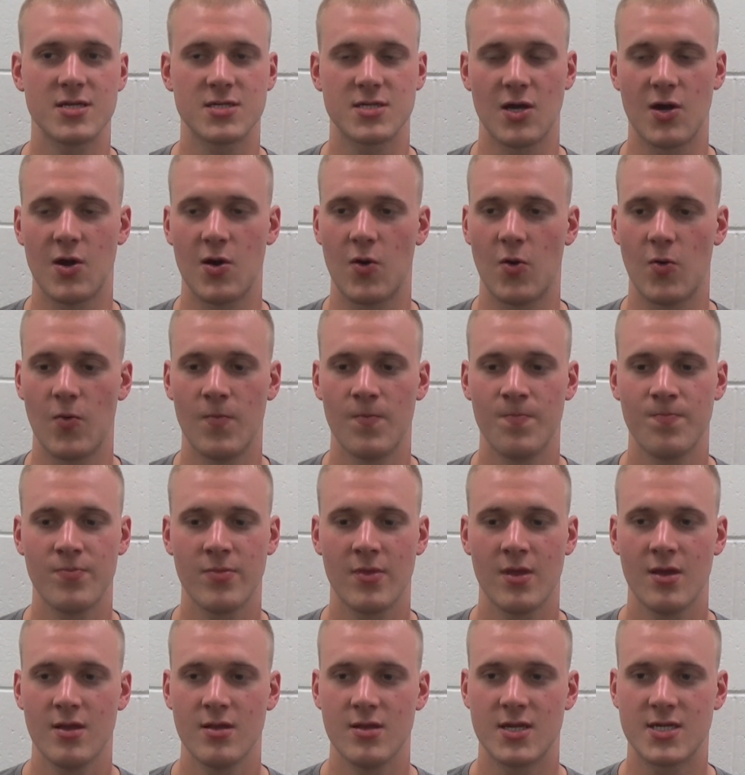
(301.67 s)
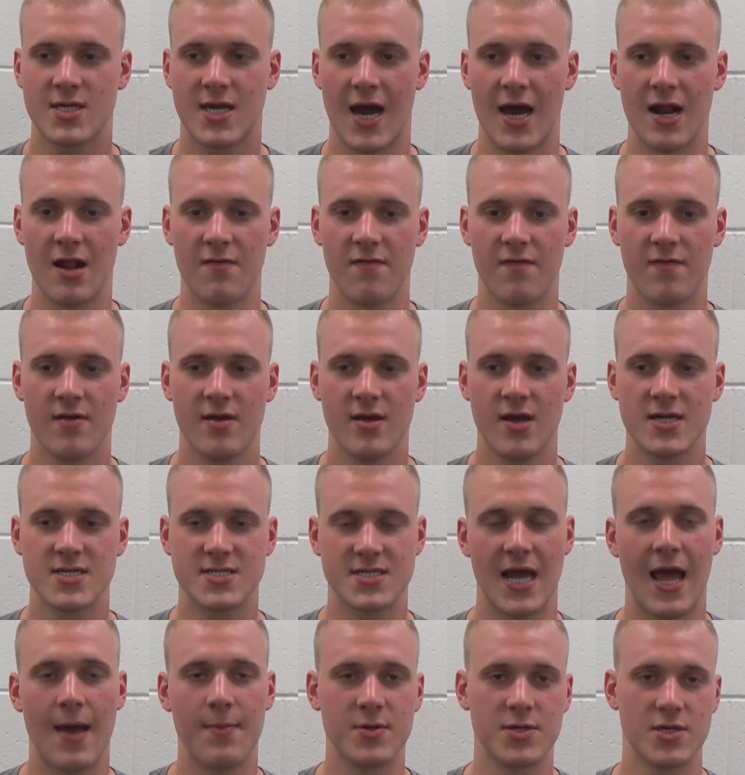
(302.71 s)
So it's kind of
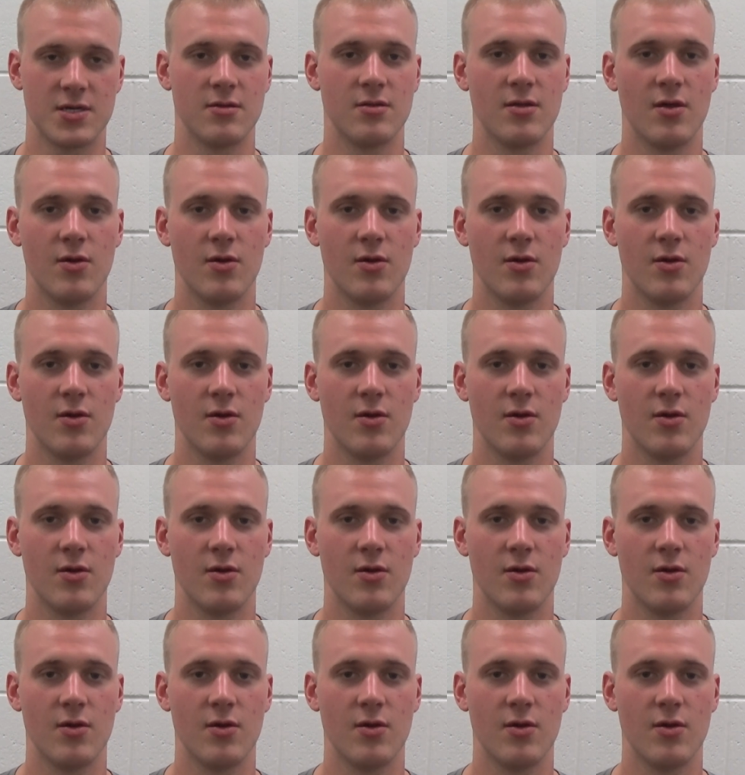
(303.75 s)
establishing